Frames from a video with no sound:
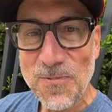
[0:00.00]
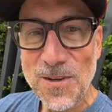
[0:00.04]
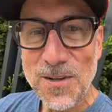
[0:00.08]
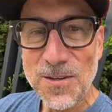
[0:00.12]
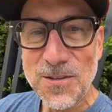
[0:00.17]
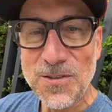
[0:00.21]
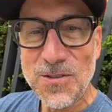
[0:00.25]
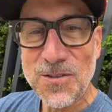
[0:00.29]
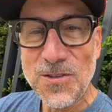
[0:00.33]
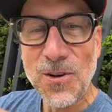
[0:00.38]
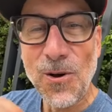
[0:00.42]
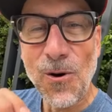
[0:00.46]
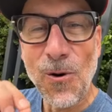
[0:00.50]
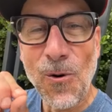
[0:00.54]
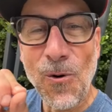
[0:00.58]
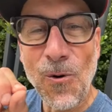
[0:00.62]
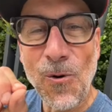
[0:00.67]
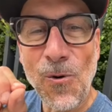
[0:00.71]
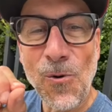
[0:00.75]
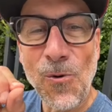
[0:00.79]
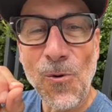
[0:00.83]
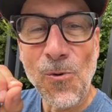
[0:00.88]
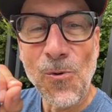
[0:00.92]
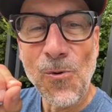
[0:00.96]

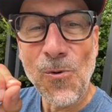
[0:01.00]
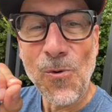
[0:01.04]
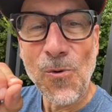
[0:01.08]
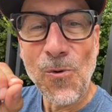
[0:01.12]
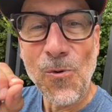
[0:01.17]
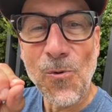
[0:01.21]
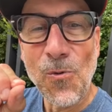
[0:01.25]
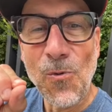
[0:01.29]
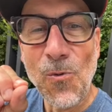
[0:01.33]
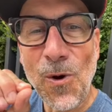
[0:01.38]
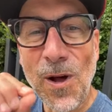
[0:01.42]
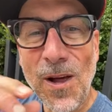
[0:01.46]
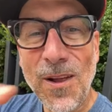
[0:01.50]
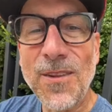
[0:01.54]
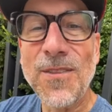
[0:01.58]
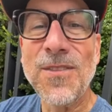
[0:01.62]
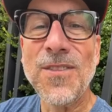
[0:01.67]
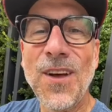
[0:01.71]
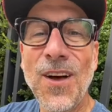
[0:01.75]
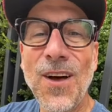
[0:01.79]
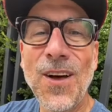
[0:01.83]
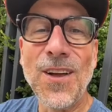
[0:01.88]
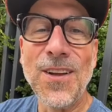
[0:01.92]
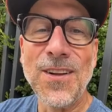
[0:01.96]
so well
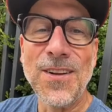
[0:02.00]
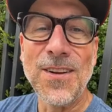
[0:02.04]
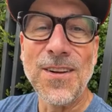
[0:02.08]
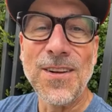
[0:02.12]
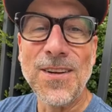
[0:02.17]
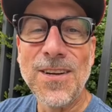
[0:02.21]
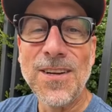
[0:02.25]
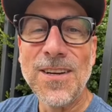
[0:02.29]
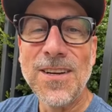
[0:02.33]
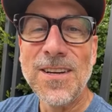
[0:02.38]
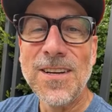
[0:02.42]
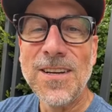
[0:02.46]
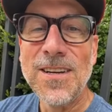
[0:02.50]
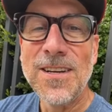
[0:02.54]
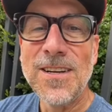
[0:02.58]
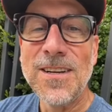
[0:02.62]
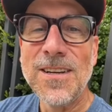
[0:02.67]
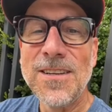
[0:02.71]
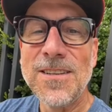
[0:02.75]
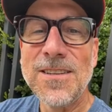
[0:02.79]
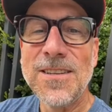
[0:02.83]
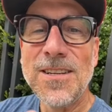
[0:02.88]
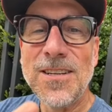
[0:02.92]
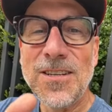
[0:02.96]
done
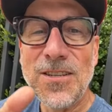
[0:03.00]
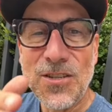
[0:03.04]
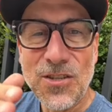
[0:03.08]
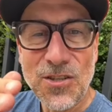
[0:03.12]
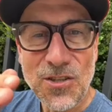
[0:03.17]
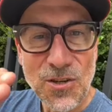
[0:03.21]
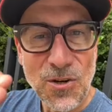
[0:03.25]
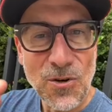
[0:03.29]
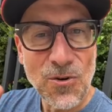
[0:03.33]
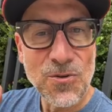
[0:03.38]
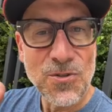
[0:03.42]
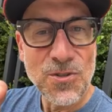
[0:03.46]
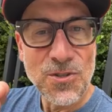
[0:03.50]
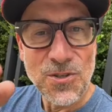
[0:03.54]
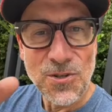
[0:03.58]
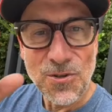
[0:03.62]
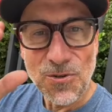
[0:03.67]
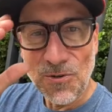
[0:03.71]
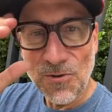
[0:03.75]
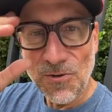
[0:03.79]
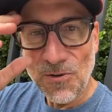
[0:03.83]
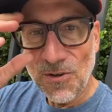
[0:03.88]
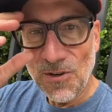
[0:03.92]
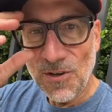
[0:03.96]
that it showed
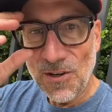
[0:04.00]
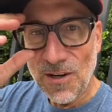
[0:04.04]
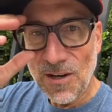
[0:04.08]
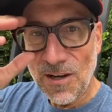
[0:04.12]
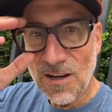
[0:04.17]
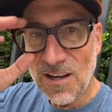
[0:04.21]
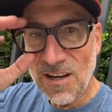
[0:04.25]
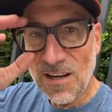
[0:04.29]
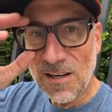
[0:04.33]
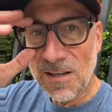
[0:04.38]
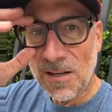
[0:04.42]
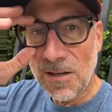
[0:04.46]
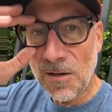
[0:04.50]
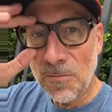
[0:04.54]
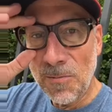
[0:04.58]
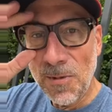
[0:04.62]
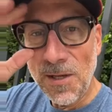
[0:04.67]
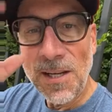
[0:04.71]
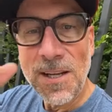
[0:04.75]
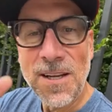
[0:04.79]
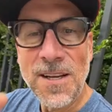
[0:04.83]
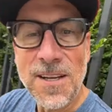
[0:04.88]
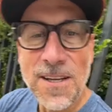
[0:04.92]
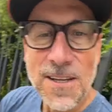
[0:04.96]
you a
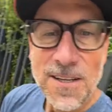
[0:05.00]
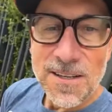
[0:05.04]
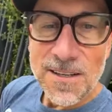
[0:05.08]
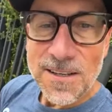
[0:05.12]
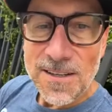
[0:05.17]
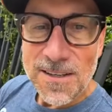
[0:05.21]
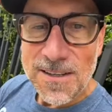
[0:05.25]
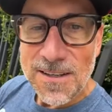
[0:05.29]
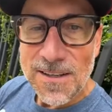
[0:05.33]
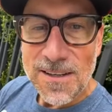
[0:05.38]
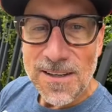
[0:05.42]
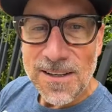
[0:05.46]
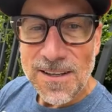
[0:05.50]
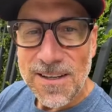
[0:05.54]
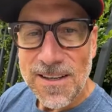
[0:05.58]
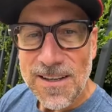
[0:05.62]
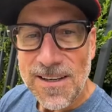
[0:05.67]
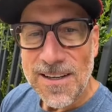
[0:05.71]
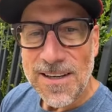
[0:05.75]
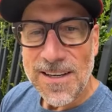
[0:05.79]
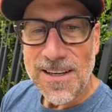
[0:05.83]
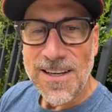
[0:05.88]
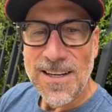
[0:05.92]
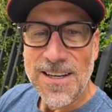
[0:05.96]
comedian
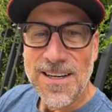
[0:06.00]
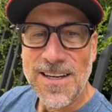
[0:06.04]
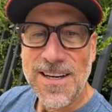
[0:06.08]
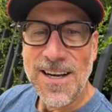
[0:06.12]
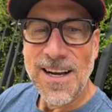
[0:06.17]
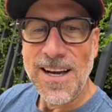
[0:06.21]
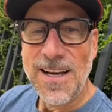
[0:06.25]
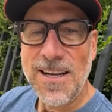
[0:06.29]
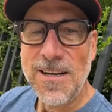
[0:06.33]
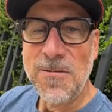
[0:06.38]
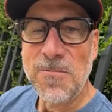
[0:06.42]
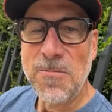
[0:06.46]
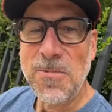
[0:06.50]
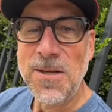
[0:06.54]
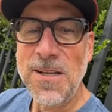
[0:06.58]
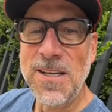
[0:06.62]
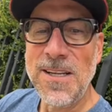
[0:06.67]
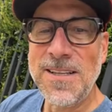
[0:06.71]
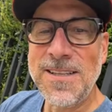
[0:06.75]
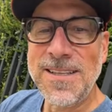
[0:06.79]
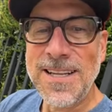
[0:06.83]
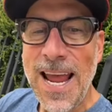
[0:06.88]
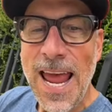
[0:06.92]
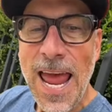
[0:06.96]
can kind of
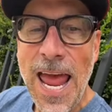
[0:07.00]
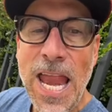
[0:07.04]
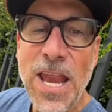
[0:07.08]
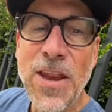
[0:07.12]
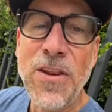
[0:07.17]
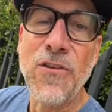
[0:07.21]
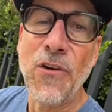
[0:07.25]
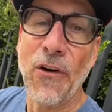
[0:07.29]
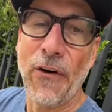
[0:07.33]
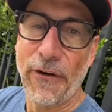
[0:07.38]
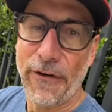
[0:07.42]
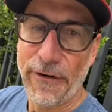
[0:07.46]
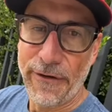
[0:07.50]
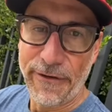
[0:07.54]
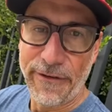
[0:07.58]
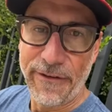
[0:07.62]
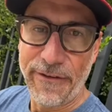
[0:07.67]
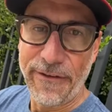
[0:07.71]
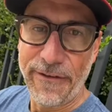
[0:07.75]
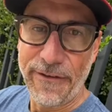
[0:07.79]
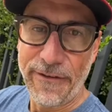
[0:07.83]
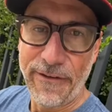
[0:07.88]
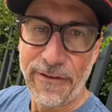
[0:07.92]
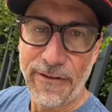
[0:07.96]
be tender.
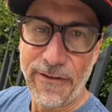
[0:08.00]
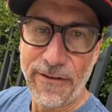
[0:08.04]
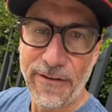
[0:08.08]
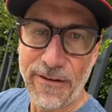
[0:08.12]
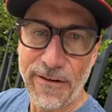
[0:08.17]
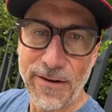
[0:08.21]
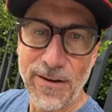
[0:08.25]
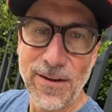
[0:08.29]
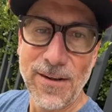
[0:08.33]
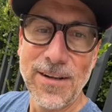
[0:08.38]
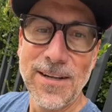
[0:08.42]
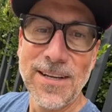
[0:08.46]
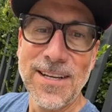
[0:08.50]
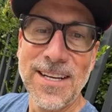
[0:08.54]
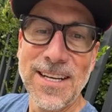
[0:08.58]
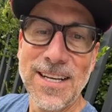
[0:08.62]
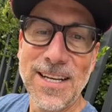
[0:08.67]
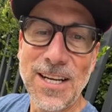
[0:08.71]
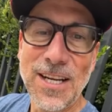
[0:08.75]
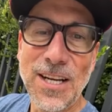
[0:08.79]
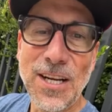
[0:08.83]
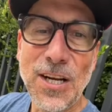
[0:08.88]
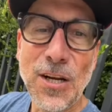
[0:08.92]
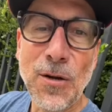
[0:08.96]

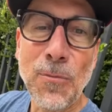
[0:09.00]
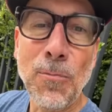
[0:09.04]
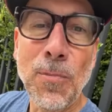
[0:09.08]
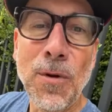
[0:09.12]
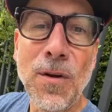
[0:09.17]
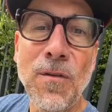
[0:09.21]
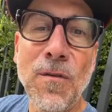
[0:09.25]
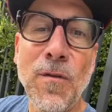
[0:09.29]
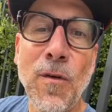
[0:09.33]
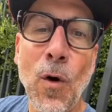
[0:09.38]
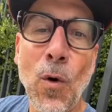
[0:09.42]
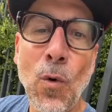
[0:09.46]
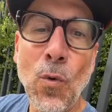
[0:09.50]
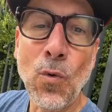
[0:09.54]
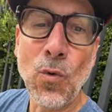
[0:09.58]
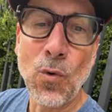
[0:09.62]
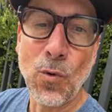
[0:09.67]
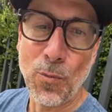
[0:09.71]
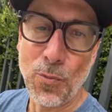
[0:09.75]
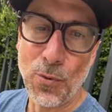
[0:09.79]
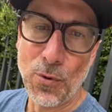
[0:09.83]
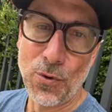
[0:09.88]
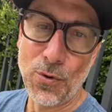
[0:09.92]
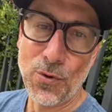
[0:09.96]
He can be
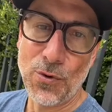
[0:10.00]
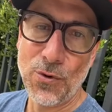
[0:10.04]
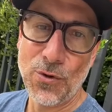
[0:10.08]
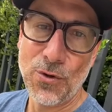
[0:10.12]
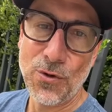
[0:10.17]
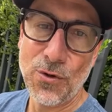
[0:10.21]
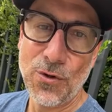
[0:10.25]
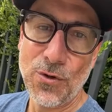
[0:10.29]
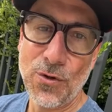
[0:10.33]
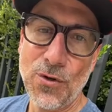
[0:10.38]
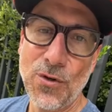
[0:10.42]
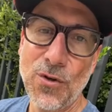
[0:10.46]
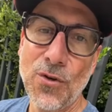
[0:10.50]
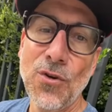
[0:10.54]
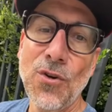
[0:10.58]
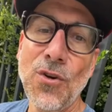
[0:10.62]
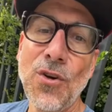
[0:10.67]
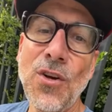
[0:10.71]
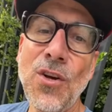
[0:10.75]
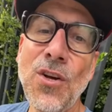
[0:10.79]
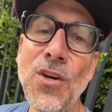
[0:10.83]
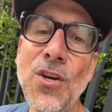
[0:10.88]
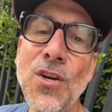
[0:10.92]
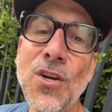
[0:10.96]
vulnerable.
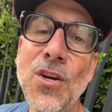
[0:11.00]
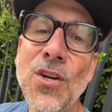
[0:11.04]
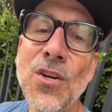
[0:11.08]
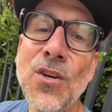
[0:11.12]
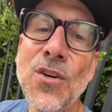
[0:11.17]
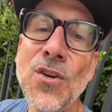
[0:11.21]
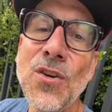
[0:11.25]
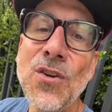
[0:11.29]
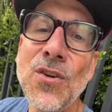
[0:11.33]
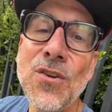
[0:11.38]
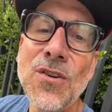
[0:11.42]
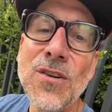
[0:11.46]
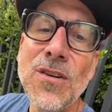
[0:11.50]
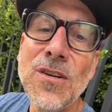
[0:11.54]
He can